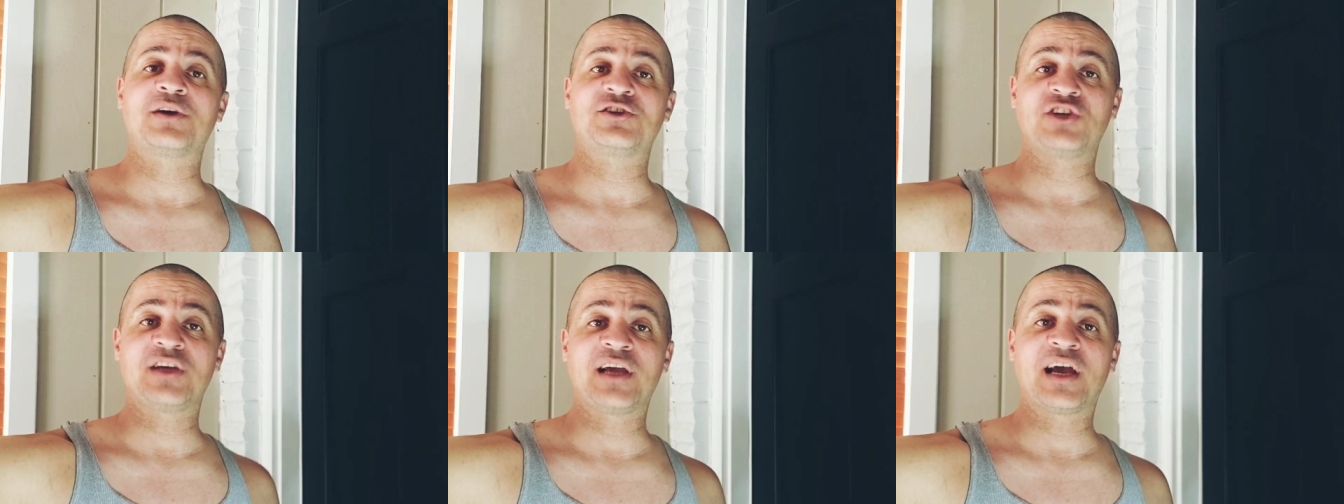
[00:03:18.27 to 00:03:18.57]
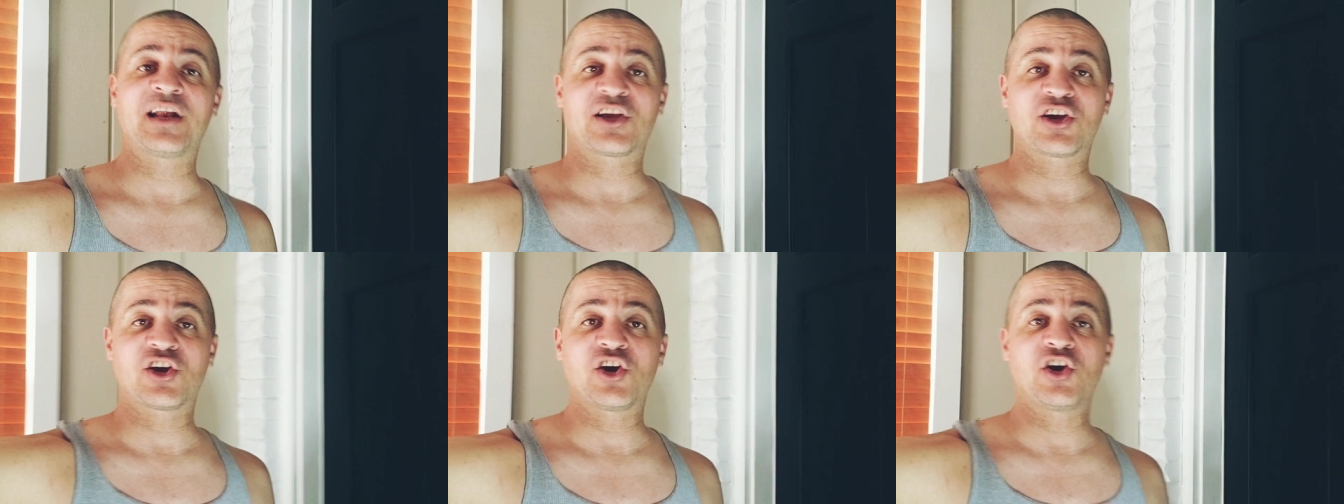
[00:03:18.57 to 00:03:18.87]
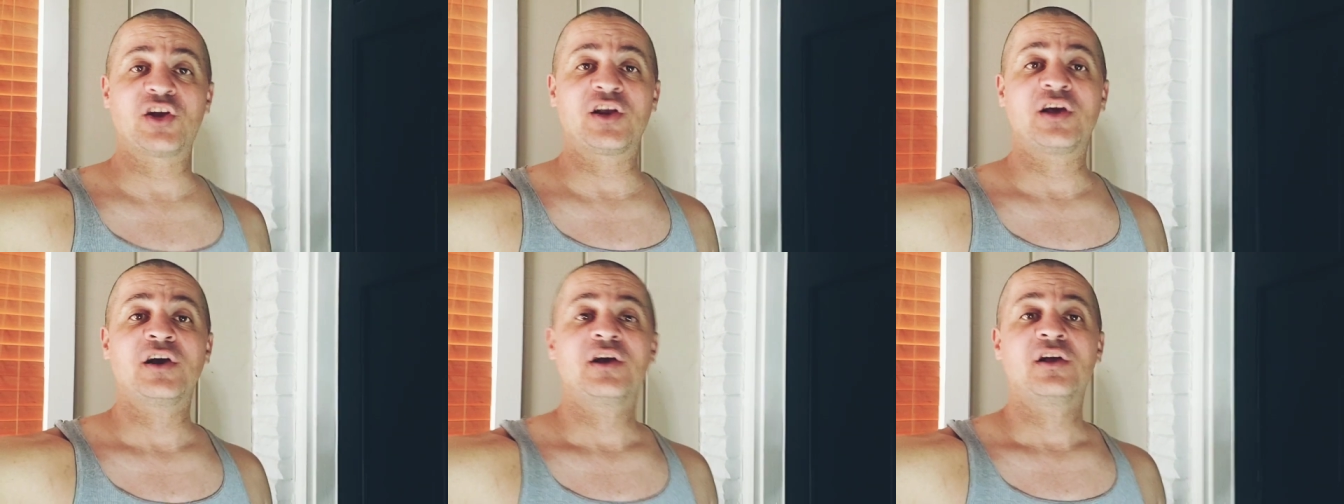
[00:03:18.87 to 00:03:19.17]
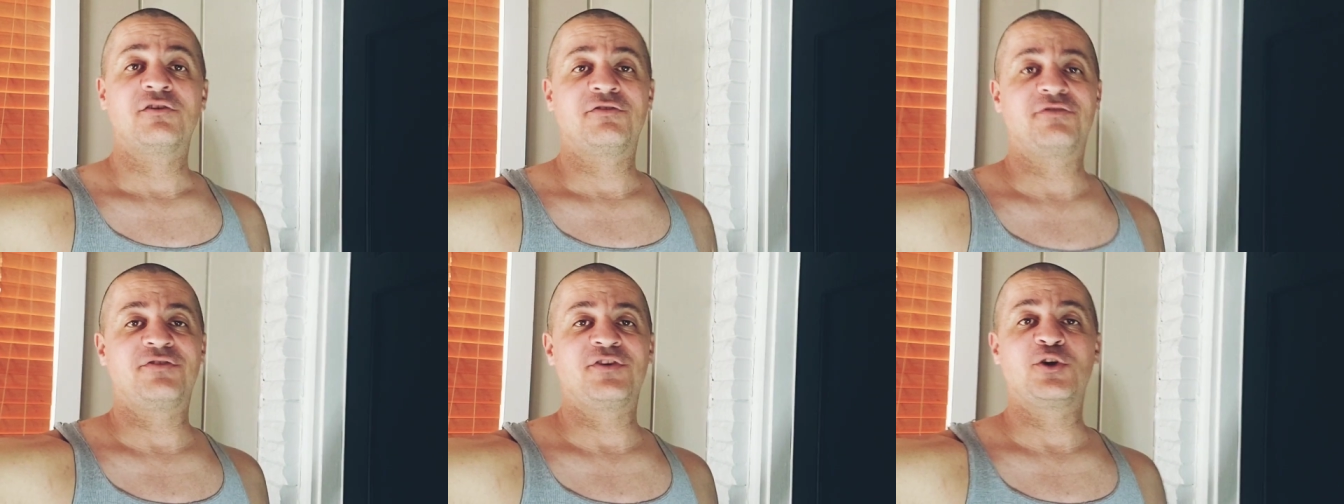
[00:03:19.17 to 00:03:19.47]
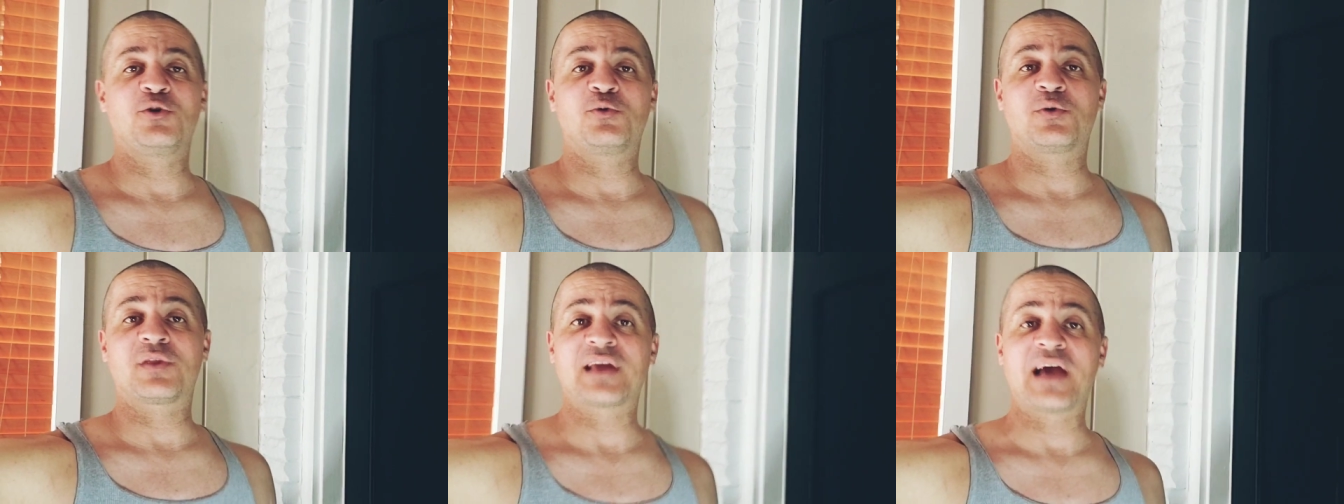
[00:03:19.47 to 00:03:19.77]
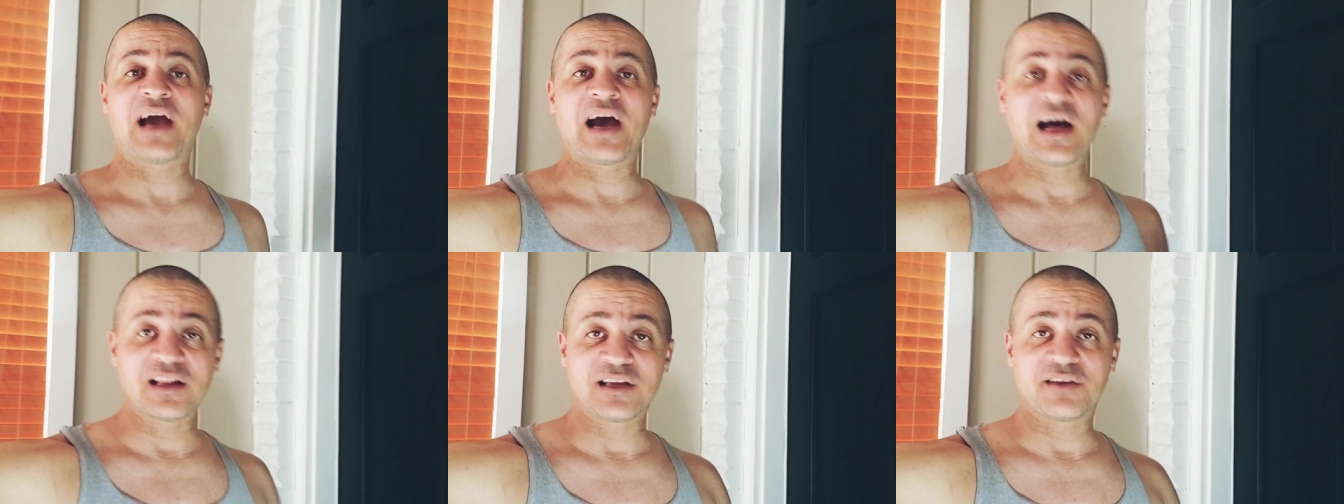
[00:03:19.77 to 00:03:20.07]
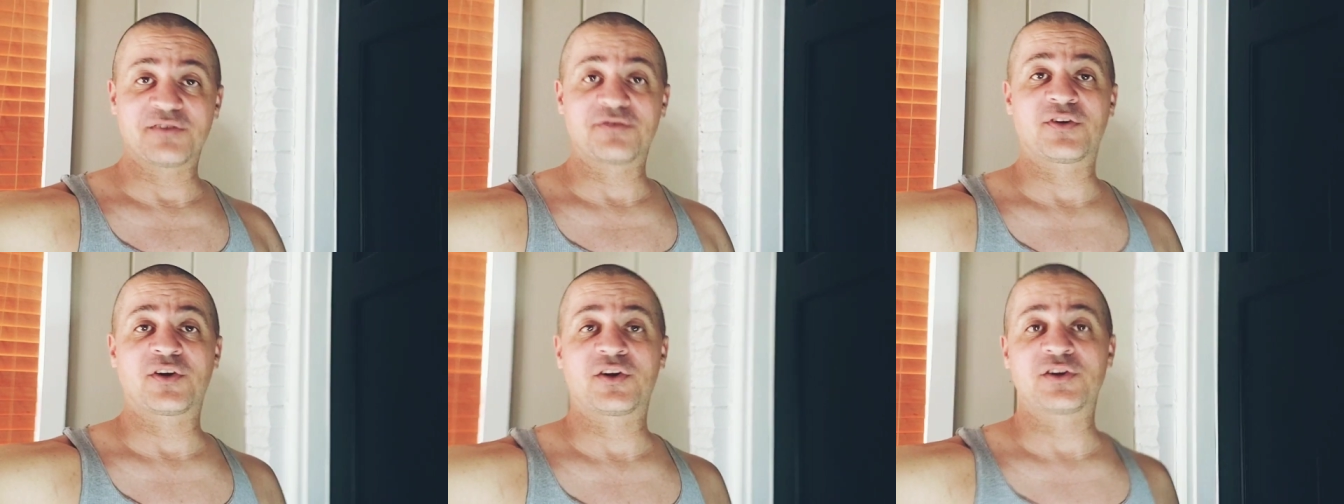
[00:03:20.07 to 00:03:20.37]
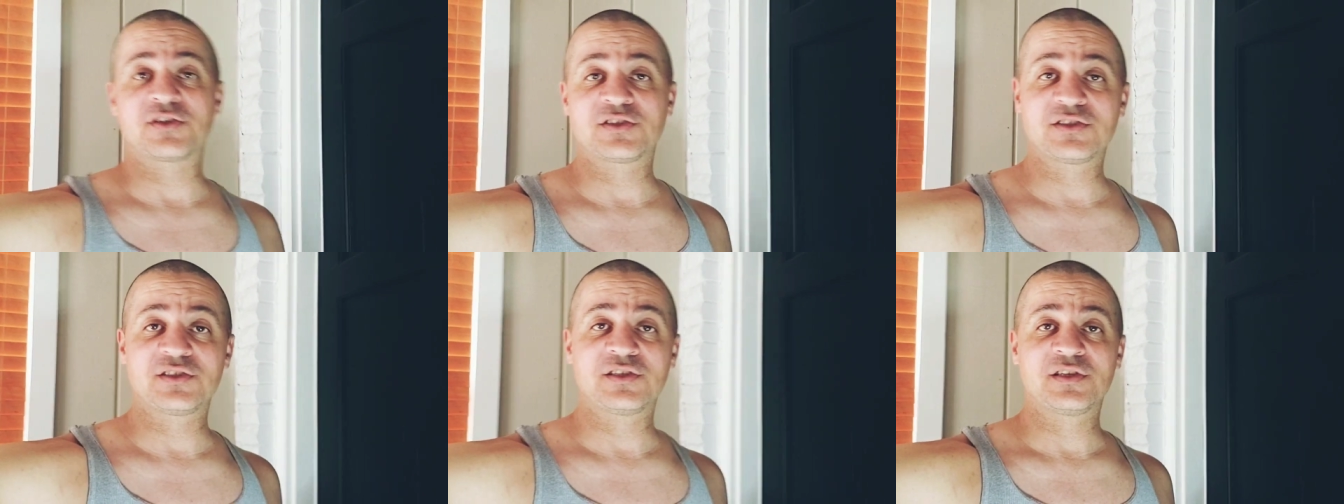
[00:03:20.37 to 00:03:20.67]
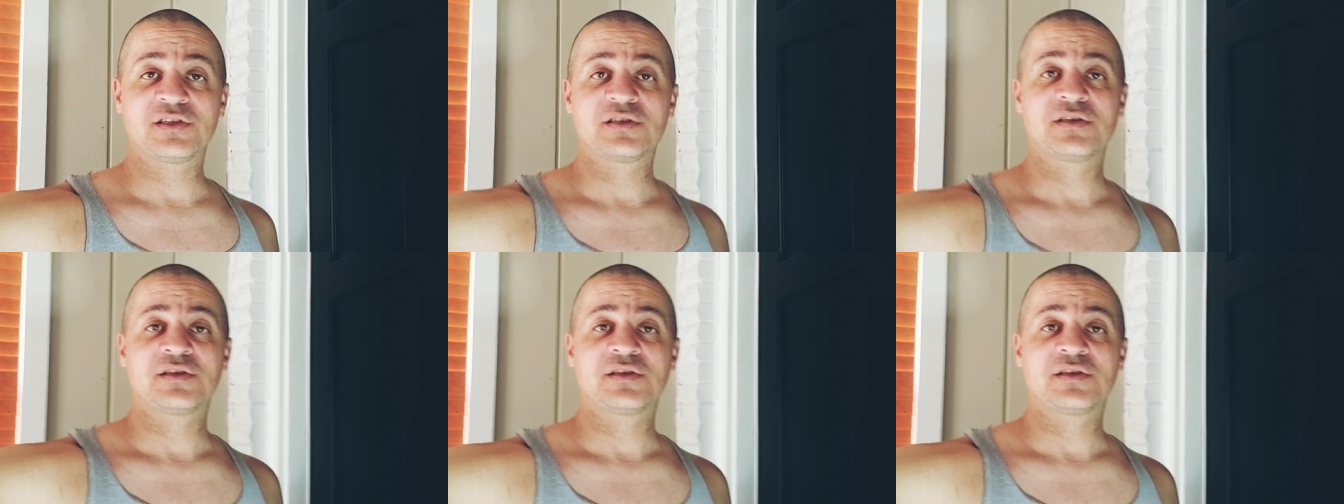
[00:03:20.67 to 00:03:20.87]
She had a good feud with Allie first.